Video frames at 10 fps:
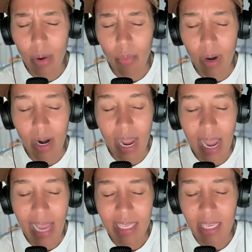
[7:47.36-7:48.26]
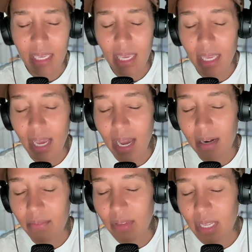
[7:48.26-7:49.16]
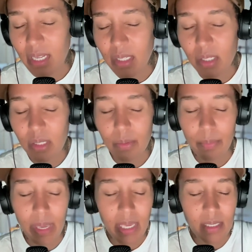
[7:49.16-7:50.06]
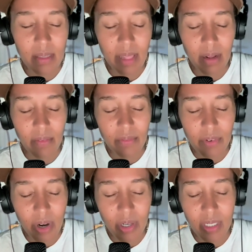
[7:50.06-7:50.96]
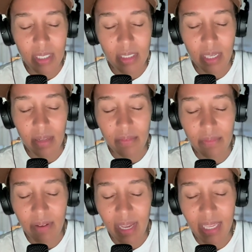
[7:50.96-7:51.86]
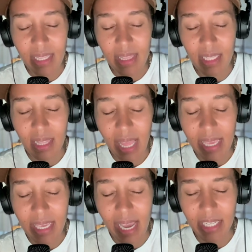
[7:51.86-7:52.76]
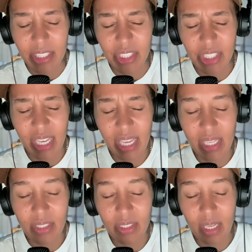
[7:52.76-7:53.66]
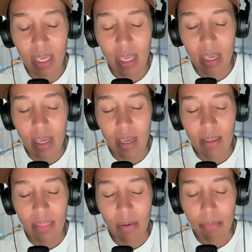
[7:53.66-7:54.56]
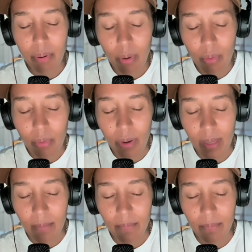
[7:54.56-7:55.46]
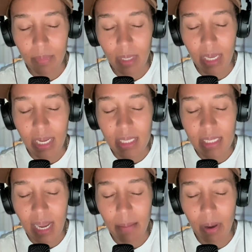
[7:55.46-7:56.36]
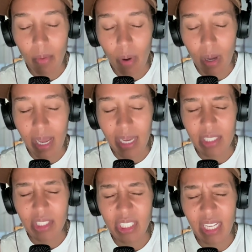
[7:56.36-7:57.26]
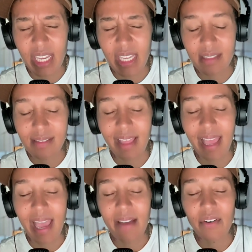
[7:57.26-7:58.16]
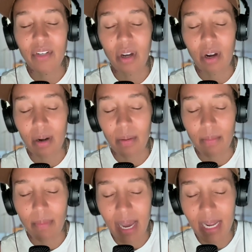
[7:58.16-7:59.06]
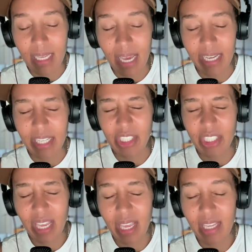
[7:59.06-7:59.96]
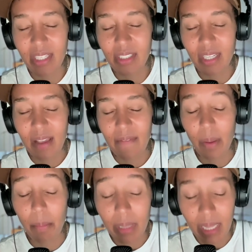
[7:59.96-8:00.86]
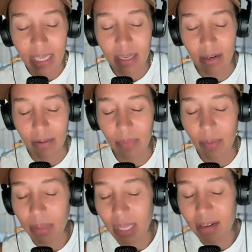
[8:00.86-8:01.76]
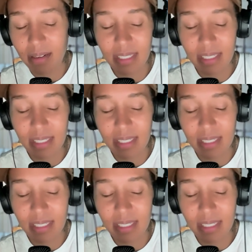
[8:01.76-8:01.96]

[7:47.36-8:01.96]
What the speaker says: where I can get out of any space that of darkness and find the light. I can change the program anytime I want. I can change the avatar body. I can change the player. The player